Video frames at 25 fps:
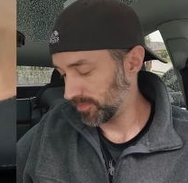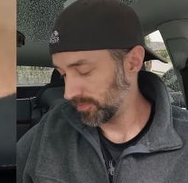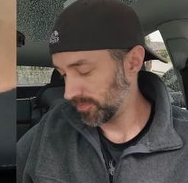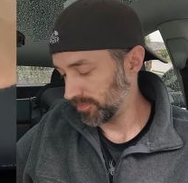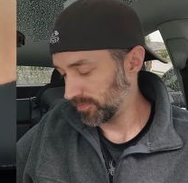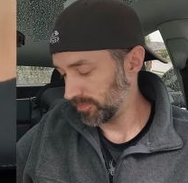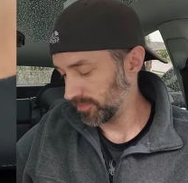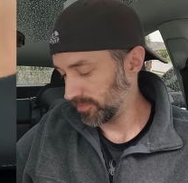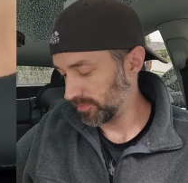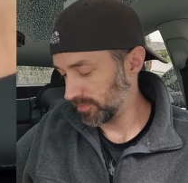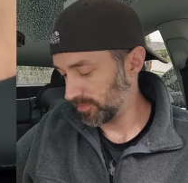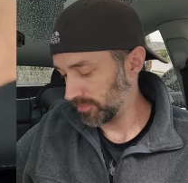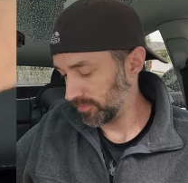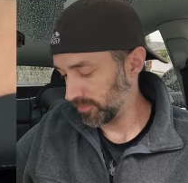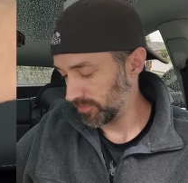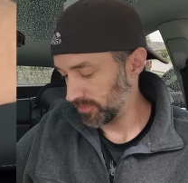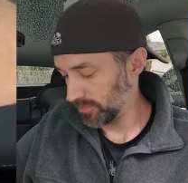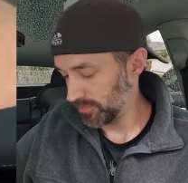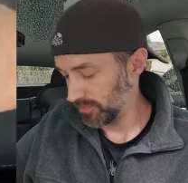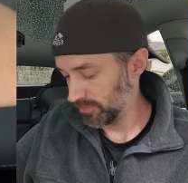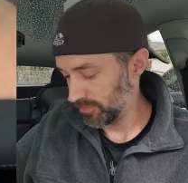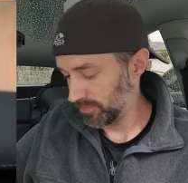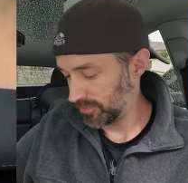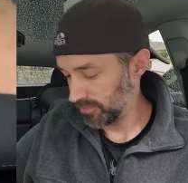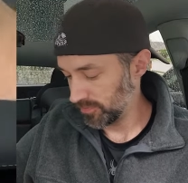
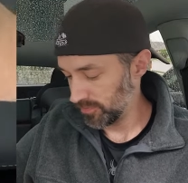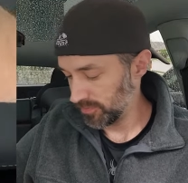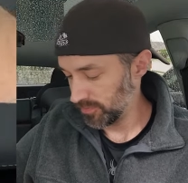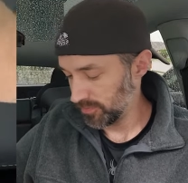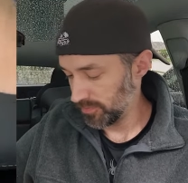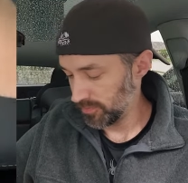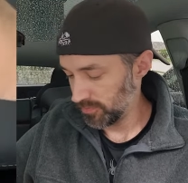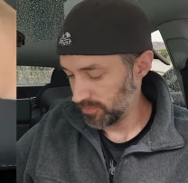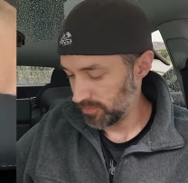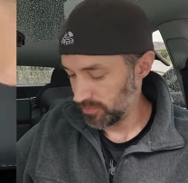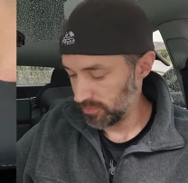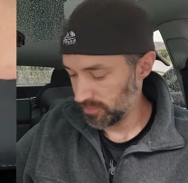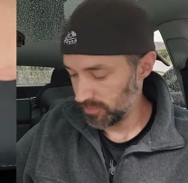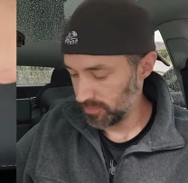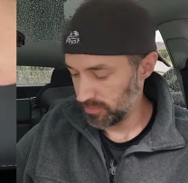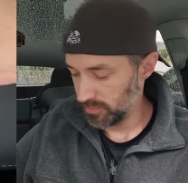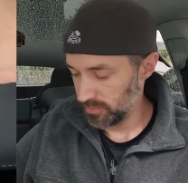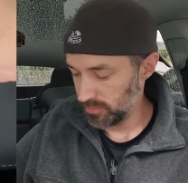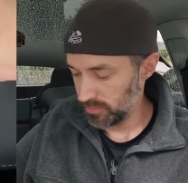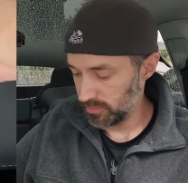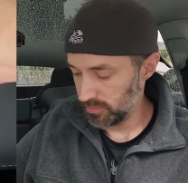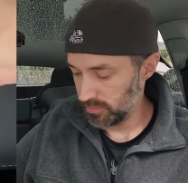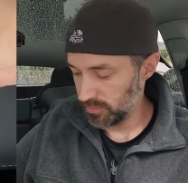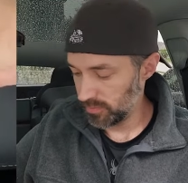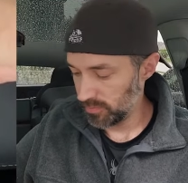
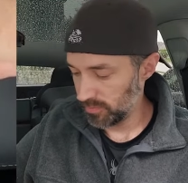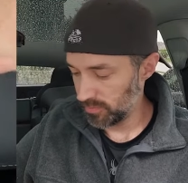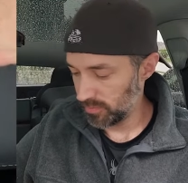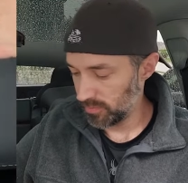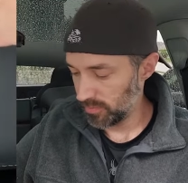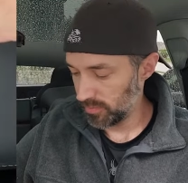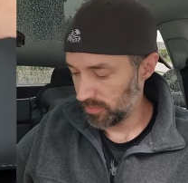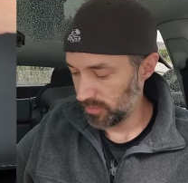[no speech]